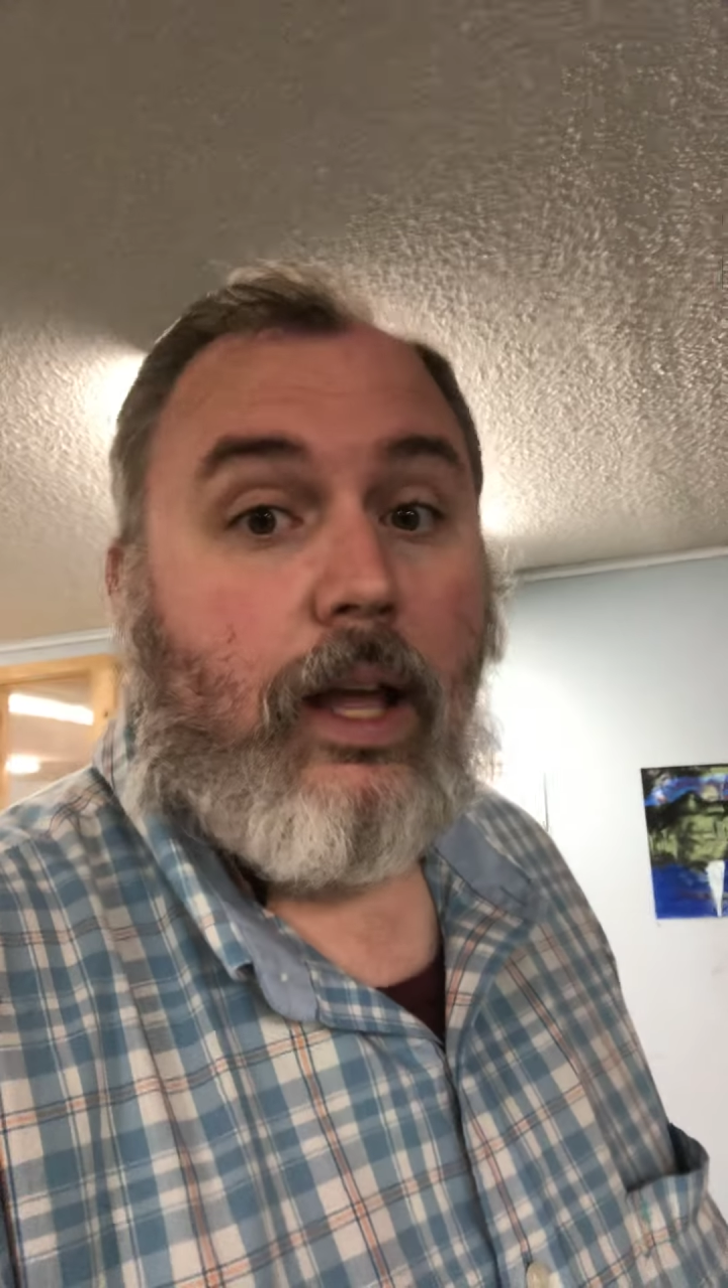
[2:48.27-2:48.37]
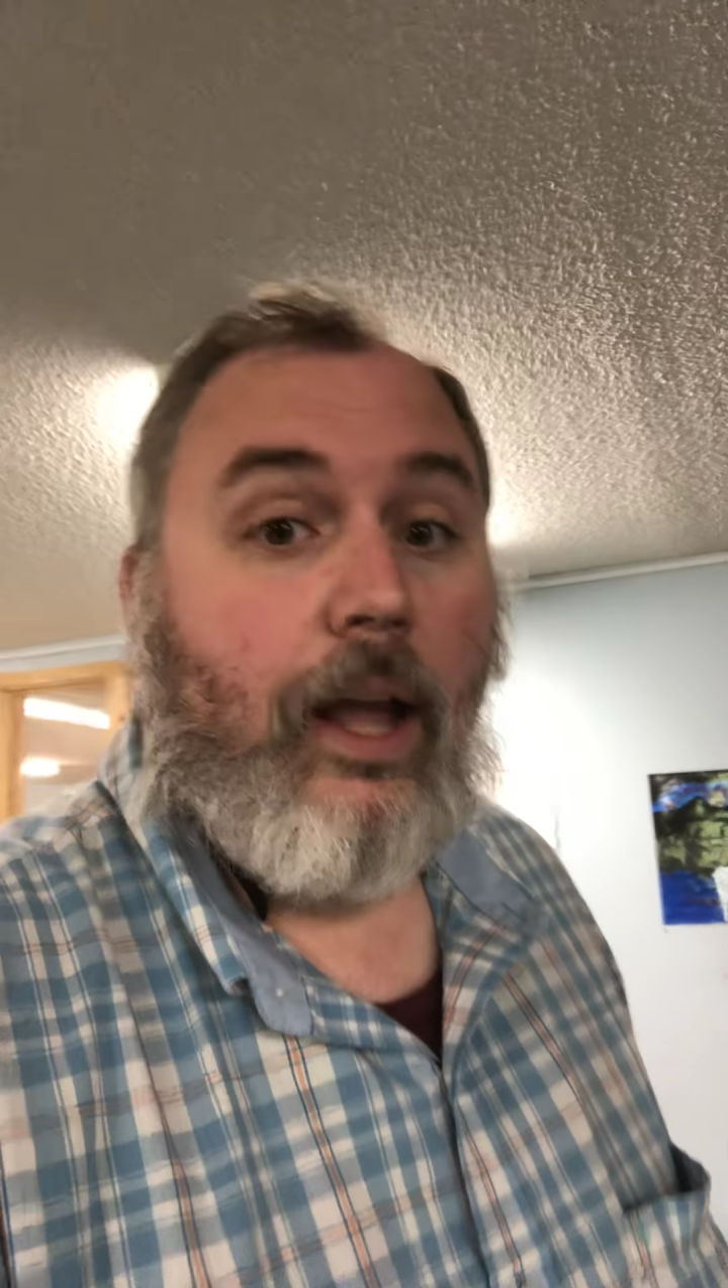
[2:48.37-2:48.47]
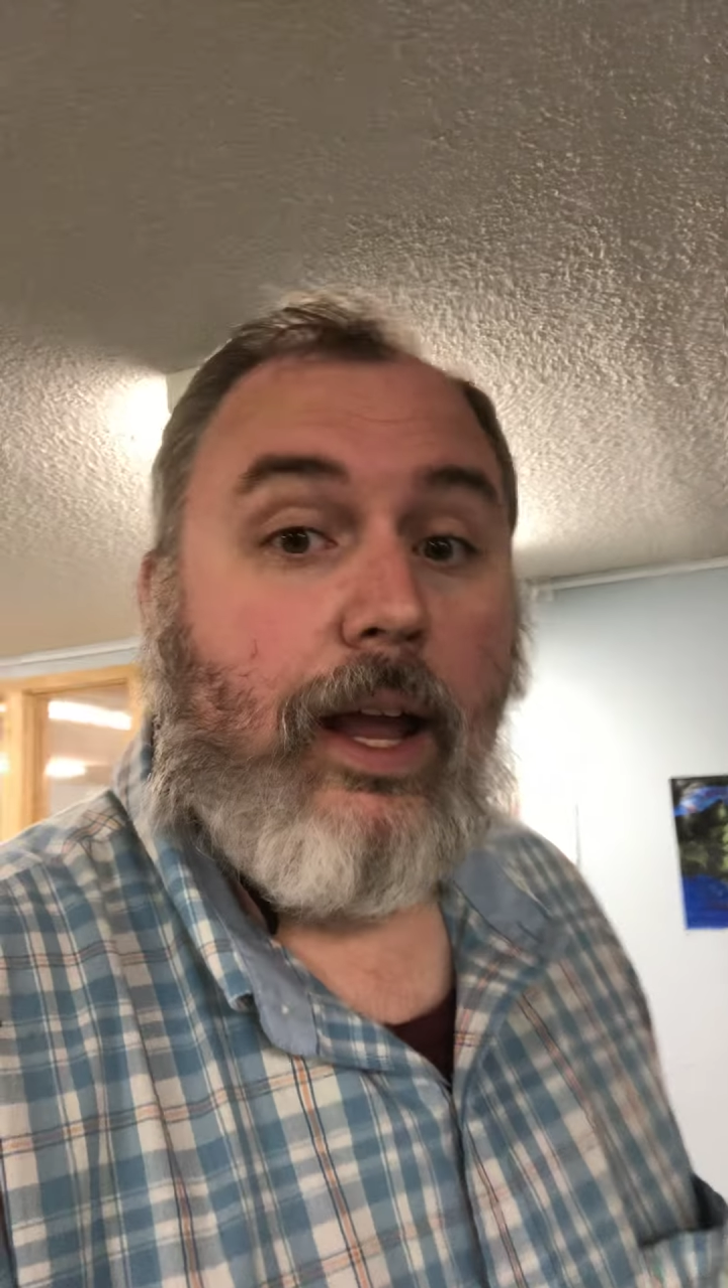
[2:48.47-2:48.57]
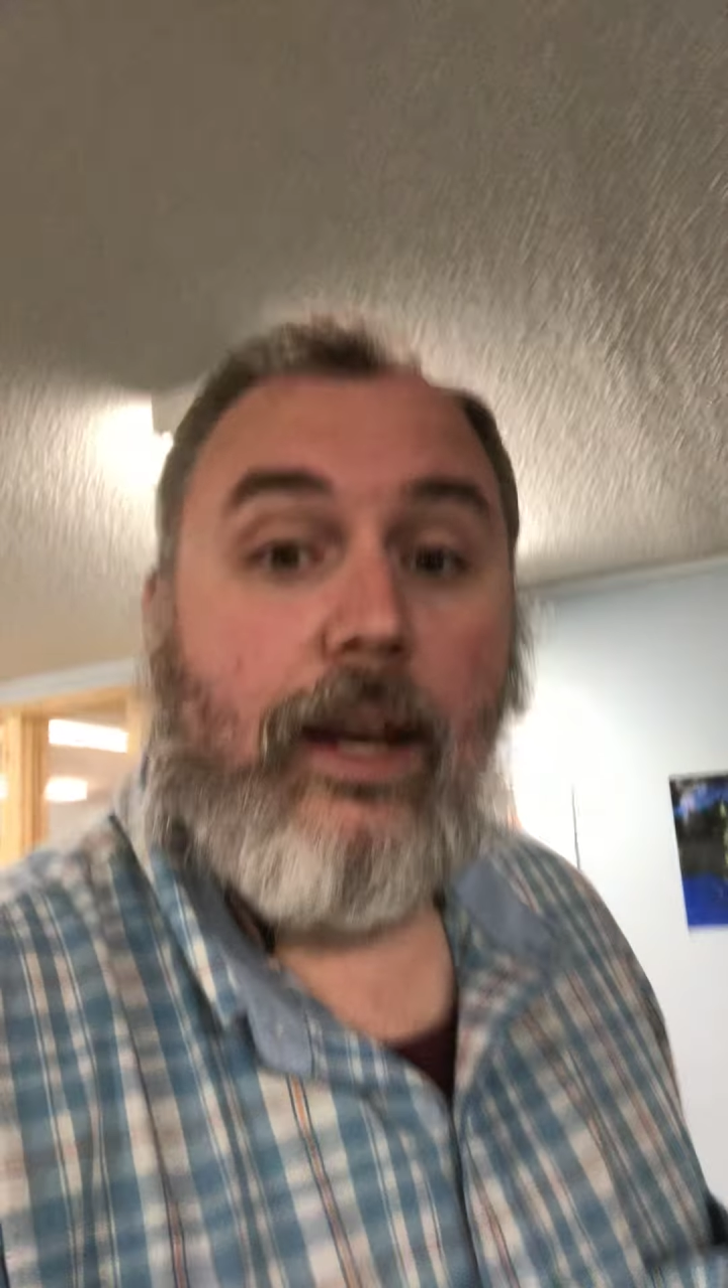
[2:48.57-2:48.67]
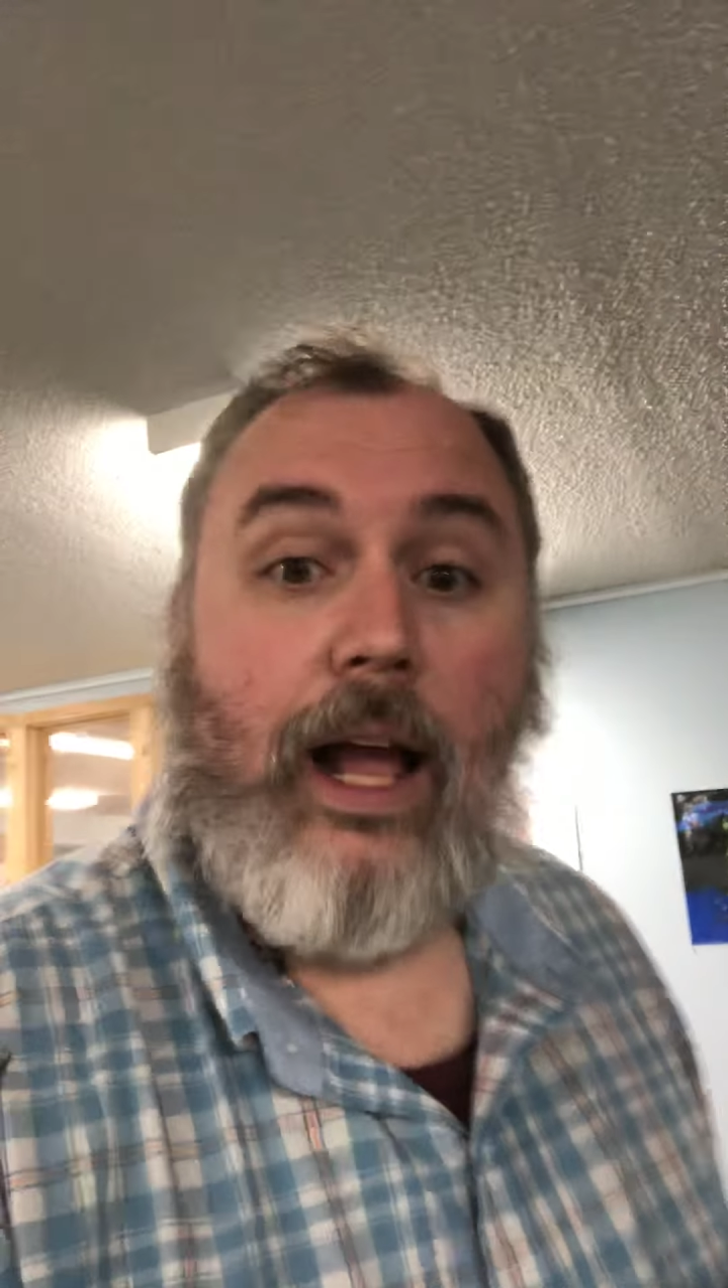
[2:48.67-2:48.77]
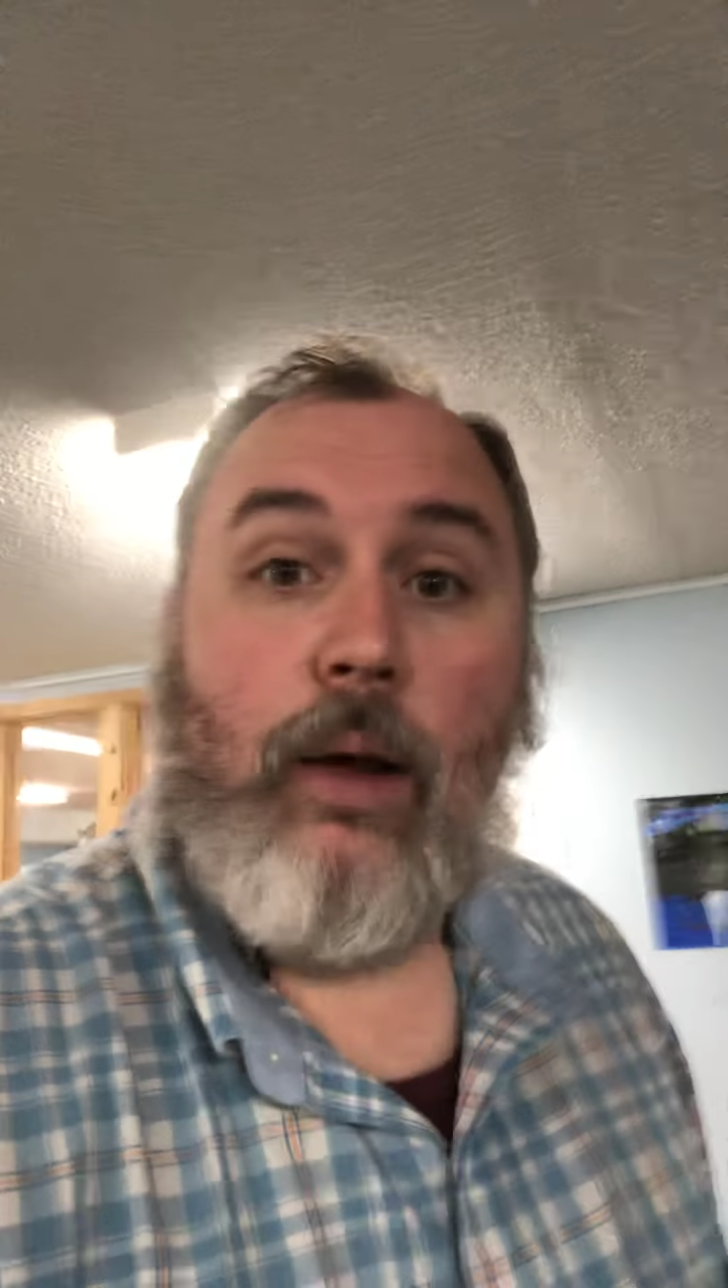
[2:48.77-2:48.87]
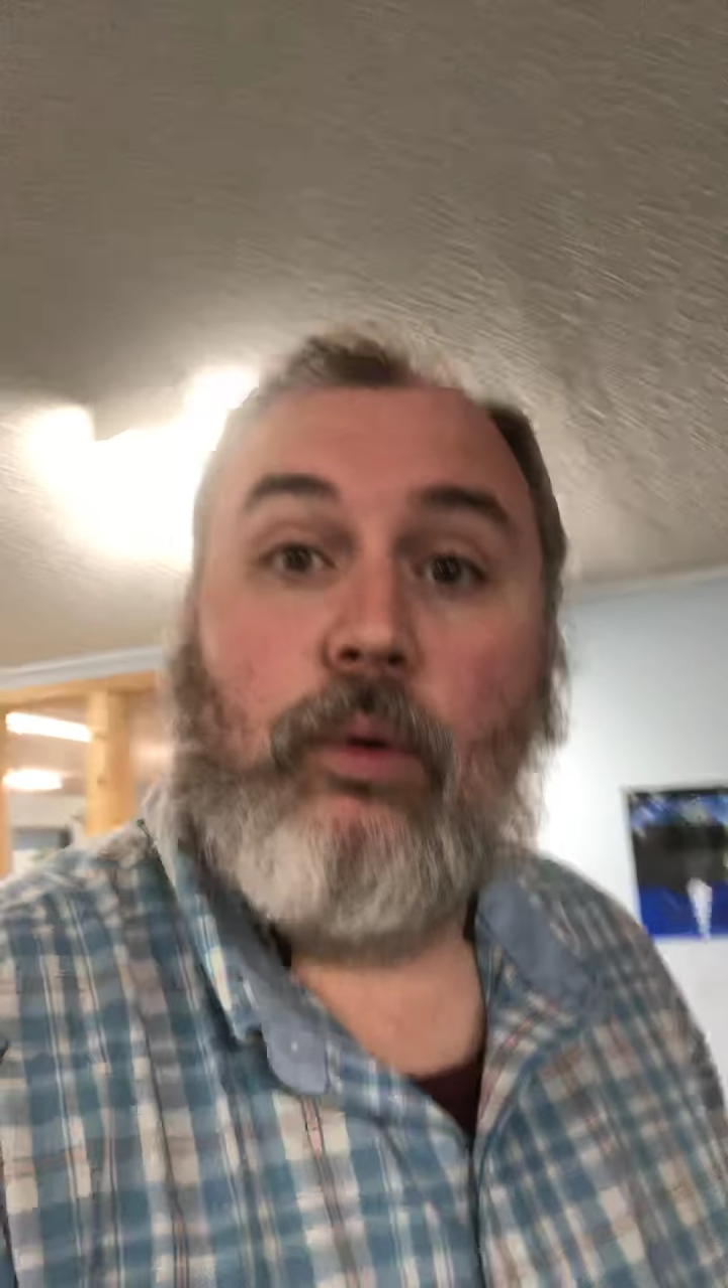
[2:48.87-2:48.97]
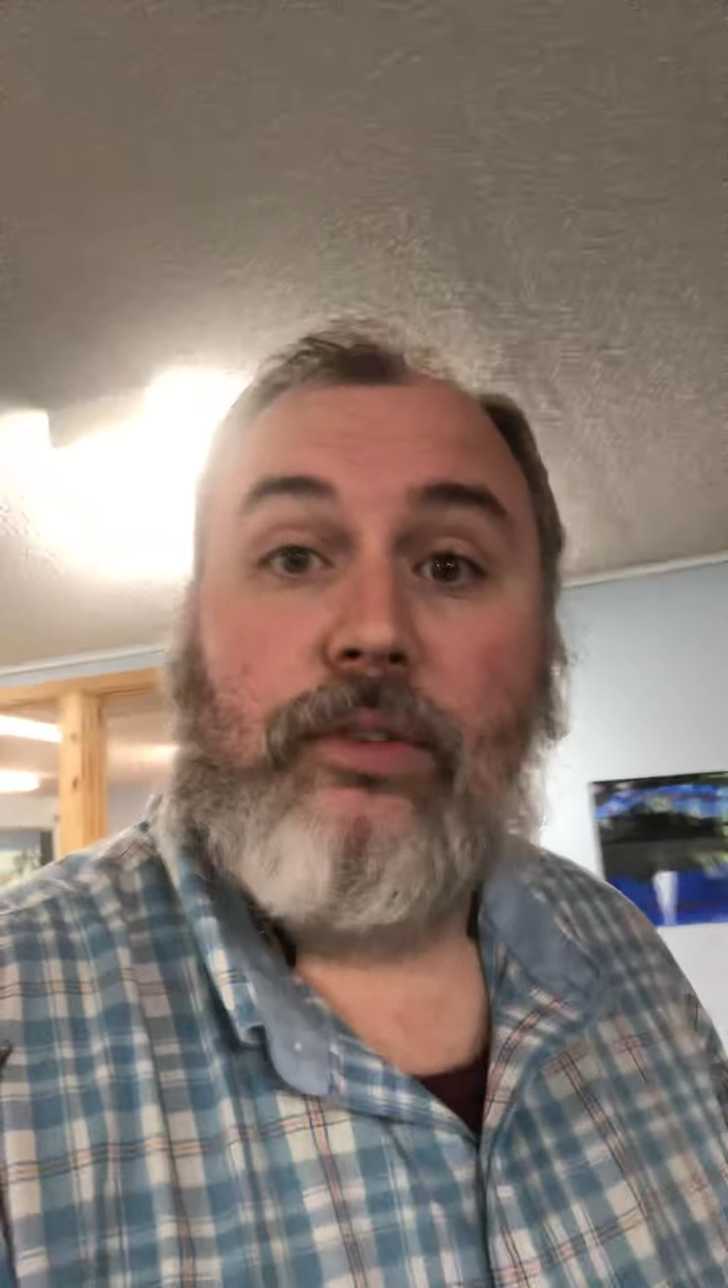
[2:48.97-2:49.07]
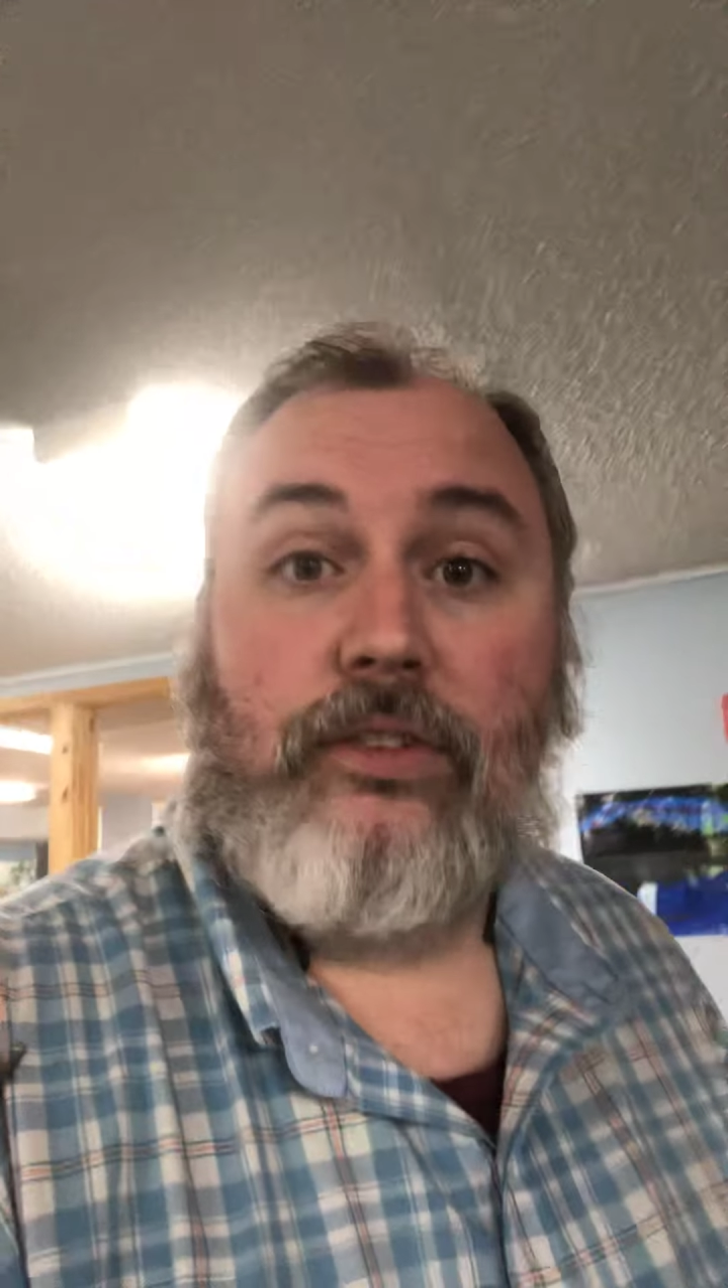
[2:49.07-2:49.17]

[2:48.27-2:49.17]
and I will